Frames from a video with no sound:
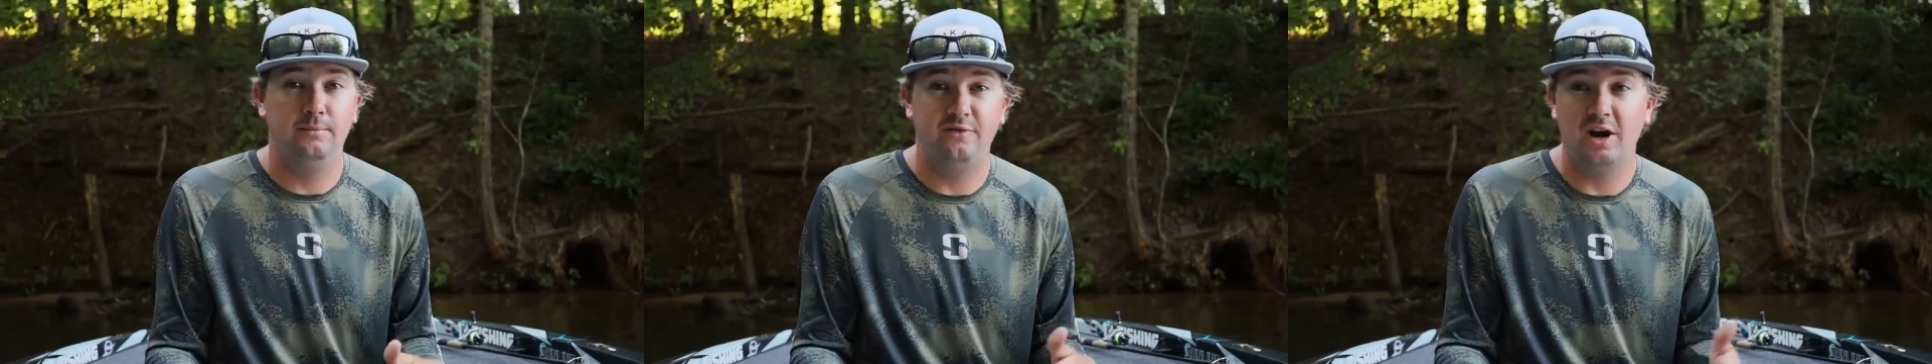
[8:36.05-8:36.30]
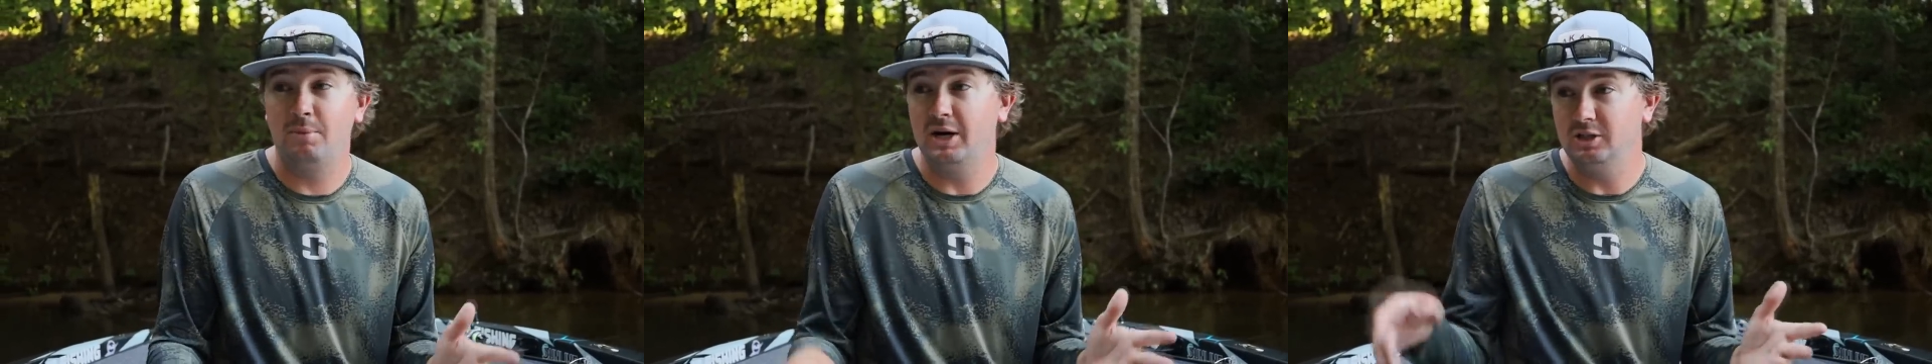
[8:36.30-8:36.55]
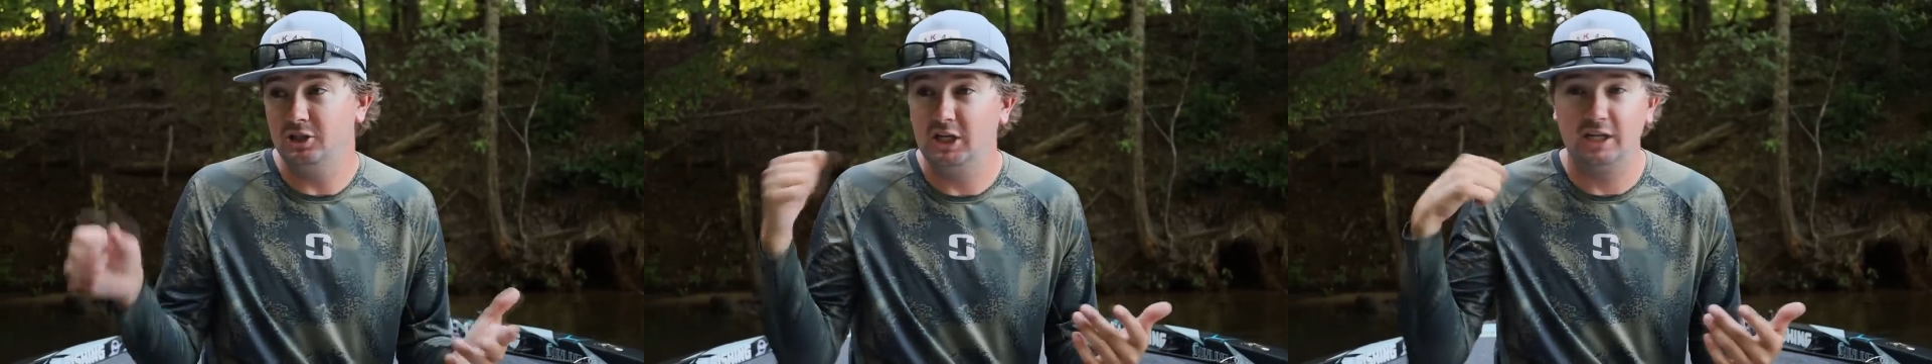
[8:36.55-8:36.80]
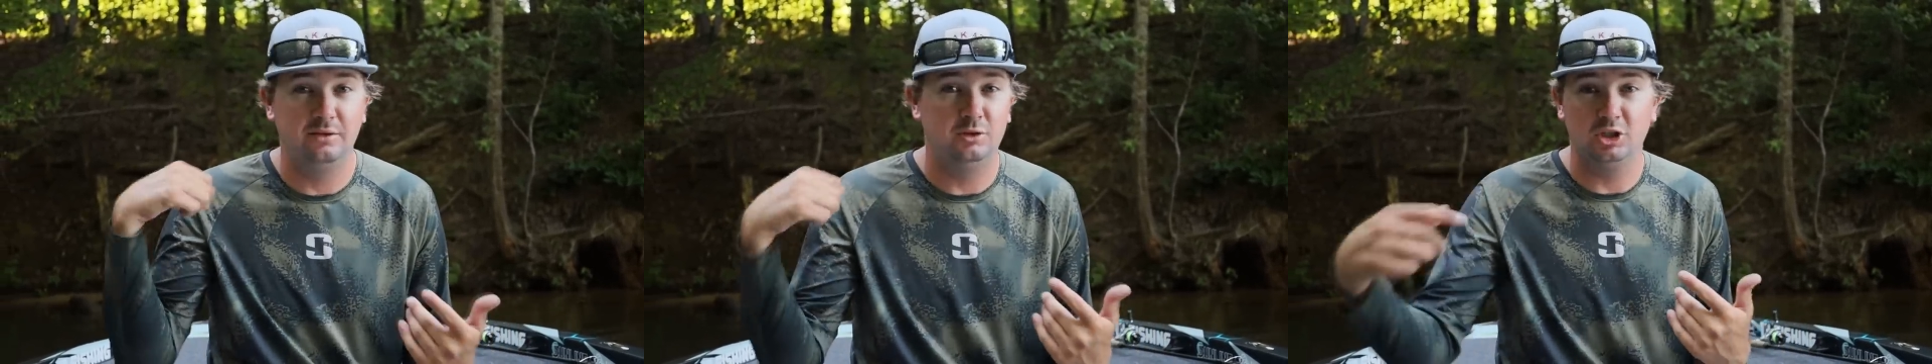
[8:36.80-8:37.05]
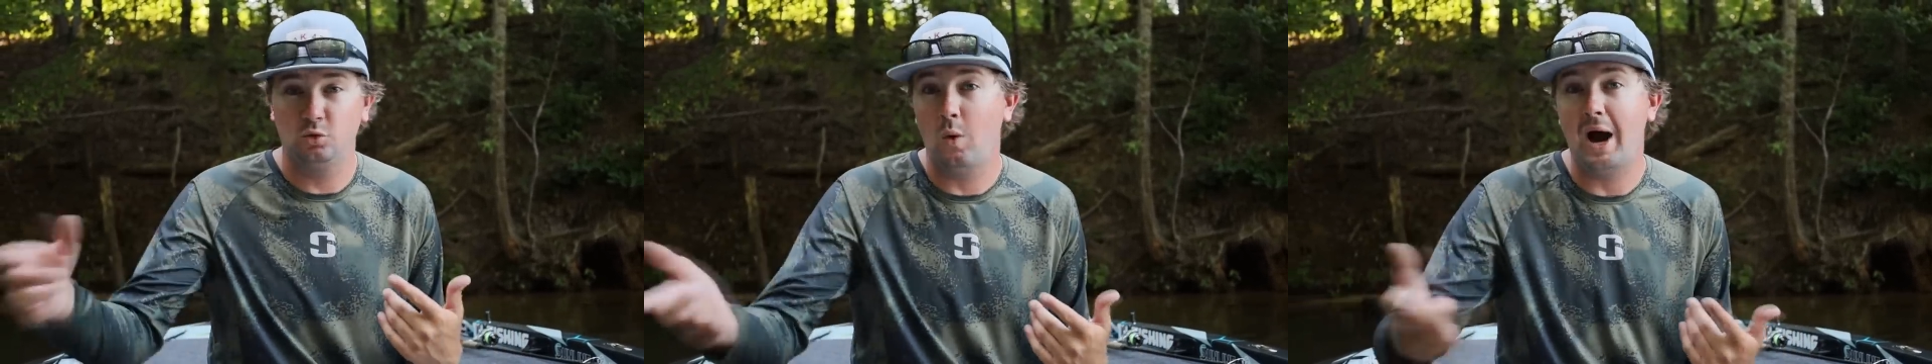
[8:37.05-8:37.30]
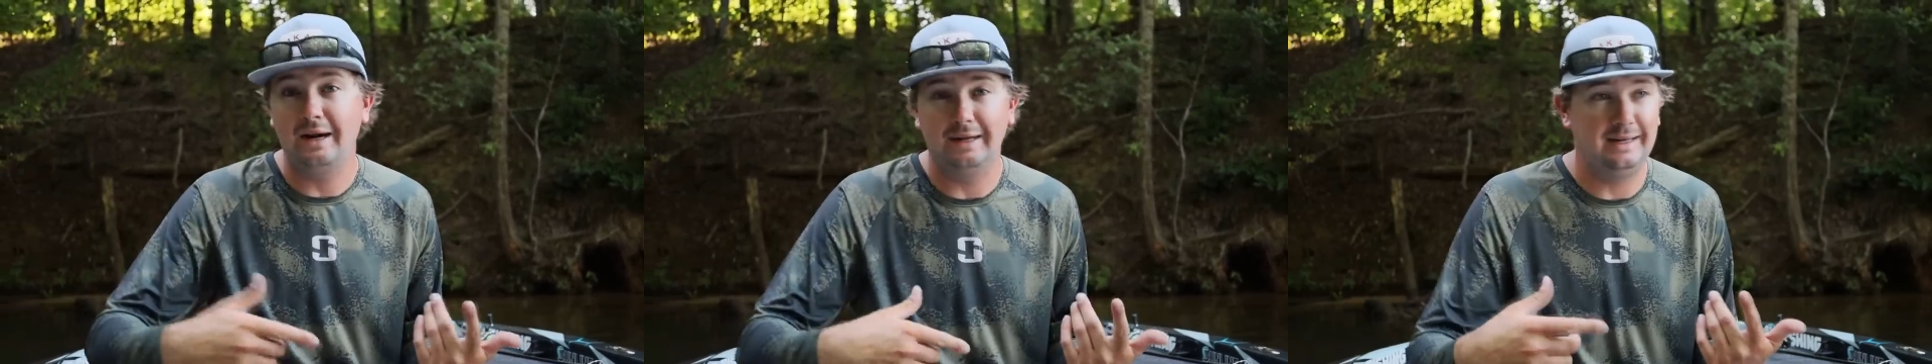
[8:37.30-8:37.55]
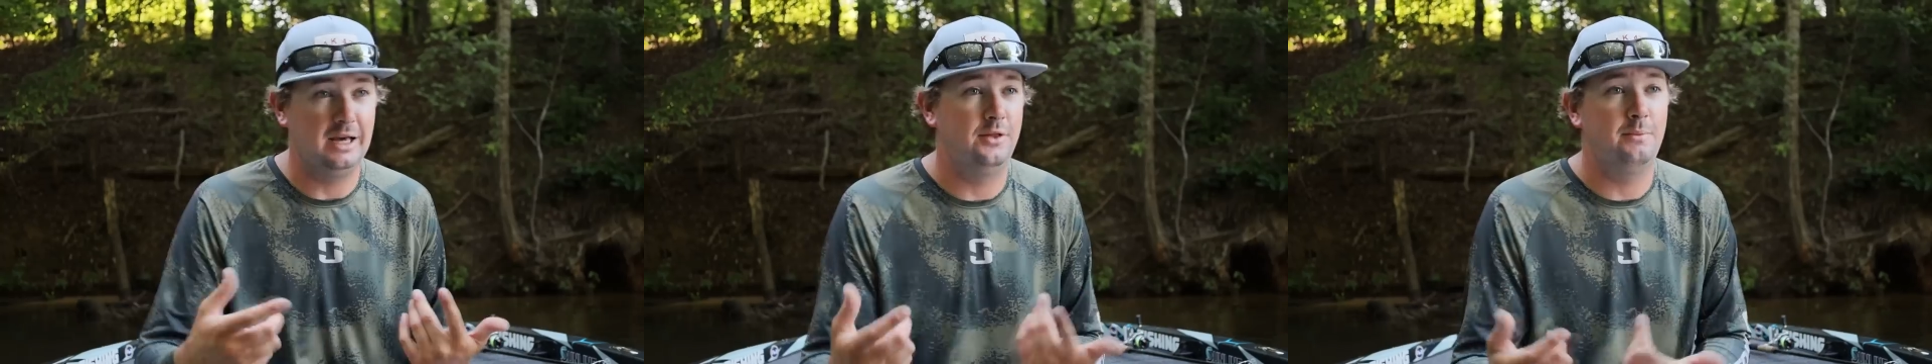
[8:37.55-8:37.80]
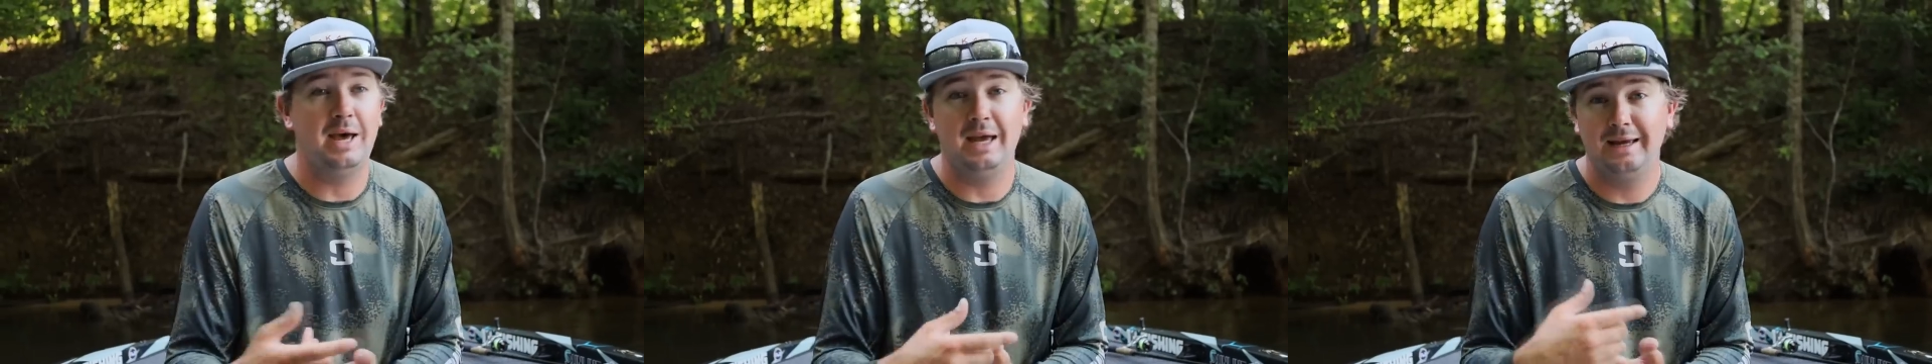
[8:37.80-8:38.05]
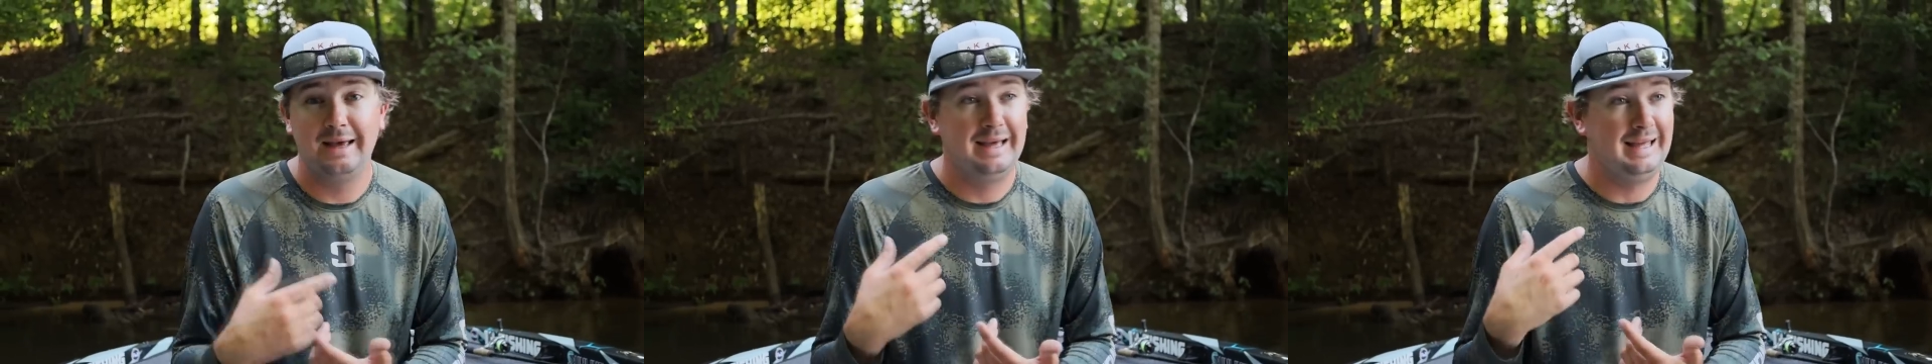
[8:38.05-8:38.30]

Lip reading: vibrating jig, just winding it down the bank.